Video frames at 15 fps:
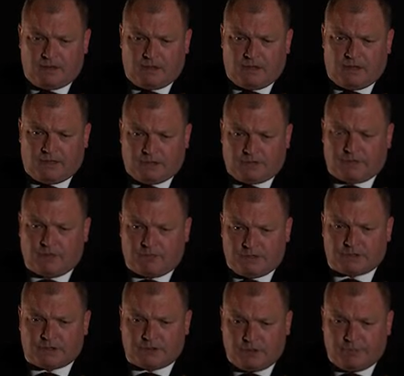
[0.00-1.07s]
And I thought
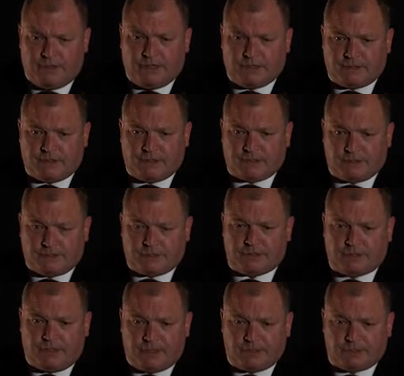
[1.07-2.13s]
this is going to be easy, this is
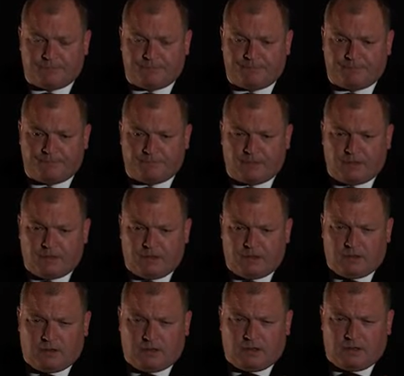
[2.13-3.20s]
great.
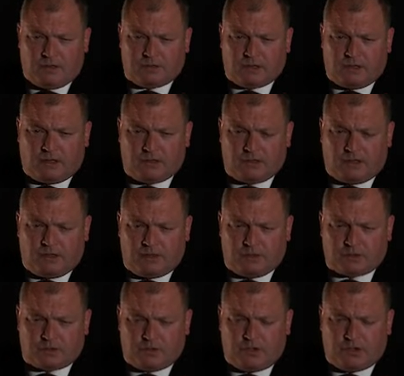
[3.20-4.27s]
Until it
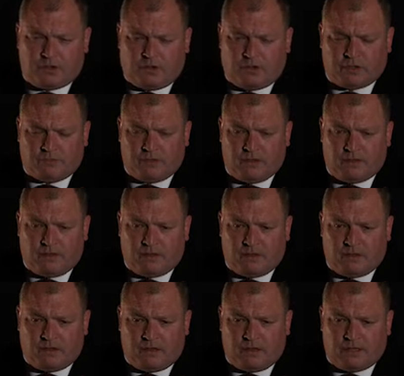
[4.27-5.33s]
suddenly dawned on me that
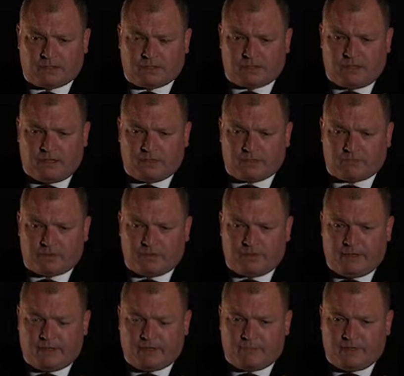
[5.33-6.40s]
I had to start
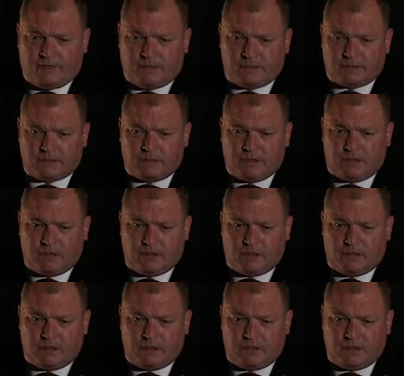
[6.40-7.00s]
jumping out of planes.